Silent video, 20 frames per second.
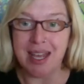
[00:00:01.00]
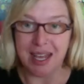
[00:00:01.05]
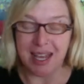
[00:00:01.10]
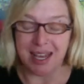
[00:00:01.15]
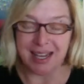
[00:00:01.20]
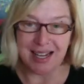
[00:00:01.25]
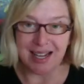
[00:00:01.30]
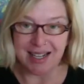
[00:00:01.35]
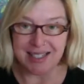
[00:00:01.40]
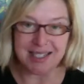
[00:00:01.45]

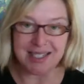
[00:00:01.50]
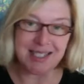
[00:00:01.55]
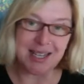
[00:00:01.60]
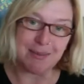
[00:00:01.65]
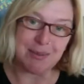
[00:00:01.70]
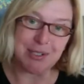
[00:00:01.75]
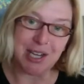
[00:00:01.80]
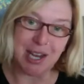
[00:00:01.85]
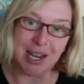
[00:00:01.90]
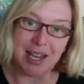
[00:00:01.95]
Hey guys, it's
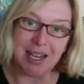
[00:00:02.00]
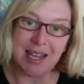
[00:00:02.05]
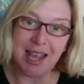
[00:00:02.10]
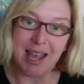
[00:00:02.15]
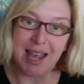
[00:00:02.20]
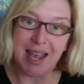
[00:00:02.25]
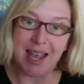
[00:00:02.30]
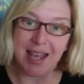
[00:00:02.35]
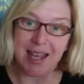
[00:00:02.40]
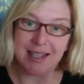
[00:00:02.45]
MJ,
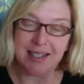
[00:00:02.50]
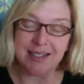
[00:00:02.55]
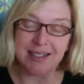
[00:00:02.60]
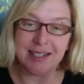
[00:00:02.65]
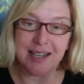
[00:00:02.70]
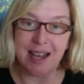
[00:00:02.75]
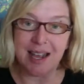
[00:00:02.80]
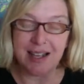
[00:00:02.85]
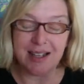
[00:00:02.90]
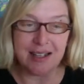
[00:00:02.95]
and
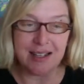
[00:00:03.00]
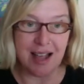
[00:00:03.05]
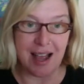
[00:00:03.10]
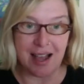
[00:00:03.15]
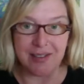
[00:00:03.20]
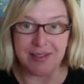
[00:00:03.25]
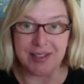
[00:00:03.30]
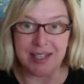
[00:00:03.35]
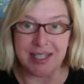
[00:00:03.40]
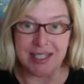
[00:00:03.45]

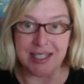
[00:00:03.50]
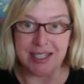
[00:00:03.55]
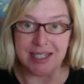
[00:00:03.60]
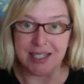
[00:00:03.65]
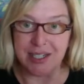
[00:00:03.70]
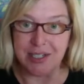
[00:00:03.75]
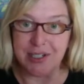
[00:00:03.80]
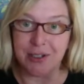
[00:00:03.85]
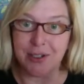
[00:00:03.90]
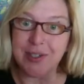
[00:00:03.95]
this
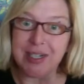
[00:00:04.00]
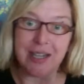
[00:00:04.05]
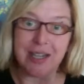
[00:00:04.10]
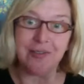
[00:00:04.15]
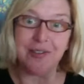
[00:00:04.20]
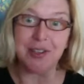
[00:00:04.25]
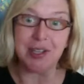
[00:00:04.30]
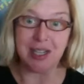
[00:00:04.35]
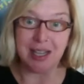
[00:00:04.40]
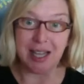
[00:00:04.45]
is a general reading
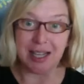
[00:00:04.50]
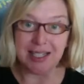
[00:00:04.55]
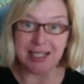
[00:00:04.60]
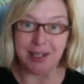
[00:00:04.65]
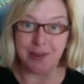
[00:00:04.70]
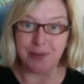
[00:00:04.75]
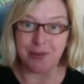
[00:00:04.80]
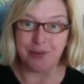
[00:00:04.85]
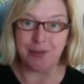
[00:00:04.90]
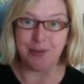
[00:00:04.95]
for the
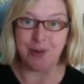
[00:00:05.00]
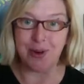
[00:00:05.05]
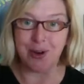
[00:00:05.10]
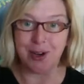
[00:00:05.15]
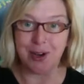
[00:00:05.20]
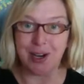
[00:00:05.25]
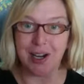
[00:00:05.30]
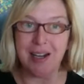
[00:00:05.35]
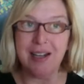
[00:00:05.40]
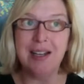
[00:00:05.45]
collective
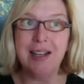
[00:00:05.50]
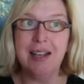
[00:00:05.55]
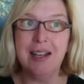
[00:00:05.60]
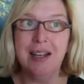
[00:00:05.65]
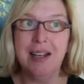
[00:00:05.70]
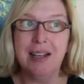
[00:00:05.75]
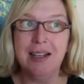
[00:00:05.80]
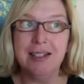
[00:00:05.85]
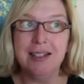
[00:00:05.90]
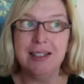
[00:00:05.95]
for
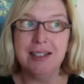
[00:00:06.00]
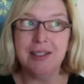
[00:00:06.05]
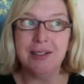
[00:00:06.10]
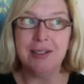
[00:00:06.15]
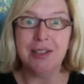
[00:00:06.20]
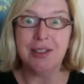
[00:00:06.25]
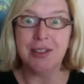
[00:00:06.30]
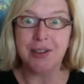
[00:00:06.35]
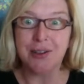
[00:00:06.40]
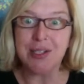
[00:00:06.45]

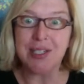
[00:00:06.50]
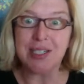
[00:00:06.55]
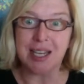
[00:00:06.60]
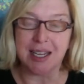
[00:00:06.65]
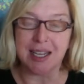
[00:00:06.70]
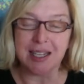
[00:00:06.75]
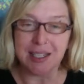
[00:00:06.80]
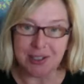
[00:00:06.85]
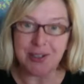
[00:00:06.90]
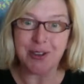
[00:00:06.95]

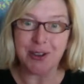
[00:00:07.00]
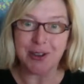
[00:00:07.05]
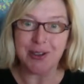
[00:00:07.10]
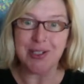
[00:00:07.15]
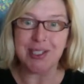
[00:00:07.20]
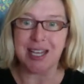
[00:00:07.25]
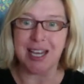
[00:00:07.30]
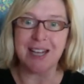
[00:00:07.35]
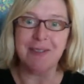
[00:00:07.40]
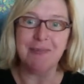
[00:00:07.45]
Thursday. It's
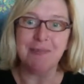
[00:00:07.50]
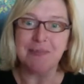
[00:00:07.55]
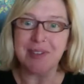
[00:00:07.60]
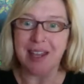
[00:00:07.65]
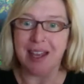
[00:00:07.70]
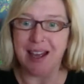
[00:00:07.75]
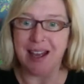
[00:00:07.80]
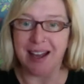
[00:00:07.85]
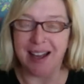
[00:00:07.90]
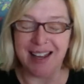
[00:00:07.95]
Thursday,
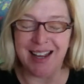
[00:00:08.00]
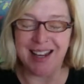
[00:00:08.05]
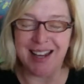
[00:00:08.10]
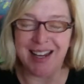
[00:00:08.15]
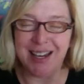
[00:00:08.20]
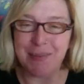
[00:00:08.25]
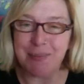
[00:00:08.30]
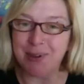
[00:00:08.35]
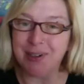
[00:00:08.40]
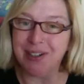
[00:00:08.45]

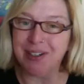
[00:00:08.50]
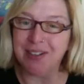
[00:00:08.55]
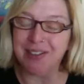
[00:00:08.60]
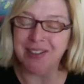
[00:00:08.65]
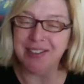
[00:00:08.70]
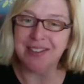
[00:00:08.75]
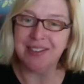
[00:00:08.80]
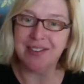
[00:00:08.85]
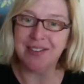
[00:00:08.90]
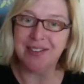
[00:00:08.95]

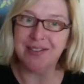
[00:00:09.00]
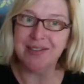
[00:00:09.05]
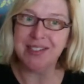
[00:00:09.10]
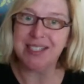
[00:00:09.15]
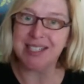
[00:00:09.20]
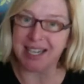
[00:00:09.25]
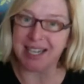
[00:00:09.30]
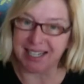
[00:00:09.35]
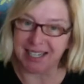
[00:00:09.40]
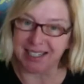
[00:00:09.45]
April
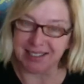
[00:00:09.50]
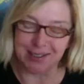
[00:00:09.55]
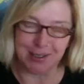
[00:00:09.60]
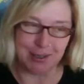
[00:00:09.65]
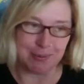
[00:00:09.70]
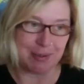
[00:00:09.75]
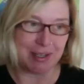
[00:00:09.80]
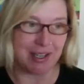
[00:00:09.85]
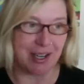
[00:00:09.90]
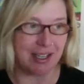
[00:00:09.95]
2nd.
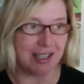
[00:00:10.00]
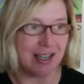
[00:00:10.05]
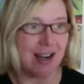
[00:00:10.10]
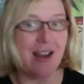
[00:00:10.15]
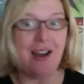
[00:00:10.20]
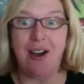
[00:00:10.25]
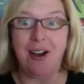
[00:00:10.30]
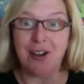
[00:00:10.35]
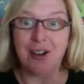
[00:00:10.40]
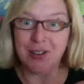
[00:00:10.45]
Oh my God,
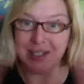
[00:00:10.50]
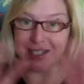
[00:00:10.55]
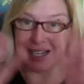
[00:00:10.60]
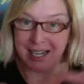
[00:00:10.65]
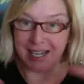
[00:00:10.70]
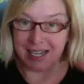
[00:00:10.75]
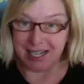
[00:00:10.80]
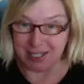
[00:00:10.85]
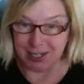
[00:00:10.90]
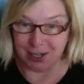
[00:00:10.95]
all the
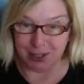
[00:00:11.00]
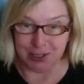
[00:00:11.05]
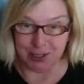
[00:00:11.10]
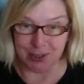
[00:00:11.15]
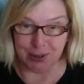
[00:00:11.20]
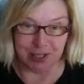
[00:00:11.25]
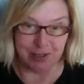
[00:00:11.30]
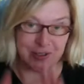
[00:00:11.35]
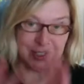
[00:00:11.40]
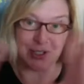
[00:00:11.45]
days are
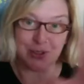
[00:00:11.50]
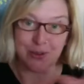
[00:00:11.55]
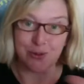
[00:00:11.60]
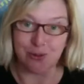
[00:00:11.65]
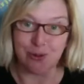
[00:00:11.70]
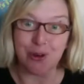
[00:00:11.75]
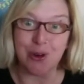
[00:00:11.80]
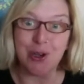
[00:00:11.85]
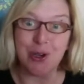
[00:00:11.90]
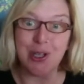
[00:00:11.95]
sort of just
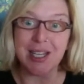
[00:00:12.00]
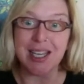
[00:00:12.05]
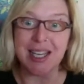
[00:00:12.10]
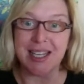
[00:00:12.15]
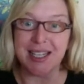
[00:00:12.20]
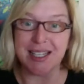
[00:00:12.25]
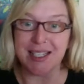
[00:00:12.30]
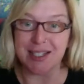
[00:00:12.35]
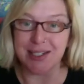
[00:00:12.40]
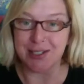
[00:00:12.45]
rolling
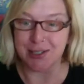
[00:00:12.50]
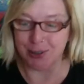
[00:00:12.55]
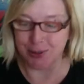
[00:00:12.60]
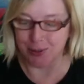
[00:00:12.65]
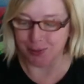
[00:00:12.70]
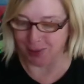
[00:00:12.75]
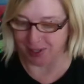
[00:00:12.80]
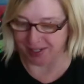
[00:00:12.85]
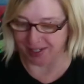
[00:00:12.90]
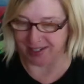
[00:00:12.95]
into
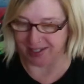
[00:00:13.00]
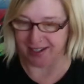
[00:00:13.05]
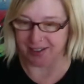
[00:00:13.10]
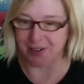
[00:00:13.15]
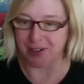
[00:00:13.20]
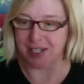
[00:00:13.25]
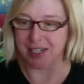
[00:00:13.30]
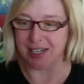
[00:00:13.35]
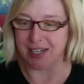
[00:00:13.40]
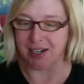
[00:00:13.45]
one
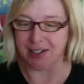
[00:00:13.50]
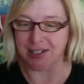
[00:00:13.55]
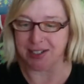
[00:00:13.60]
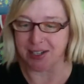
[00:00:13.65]
another here.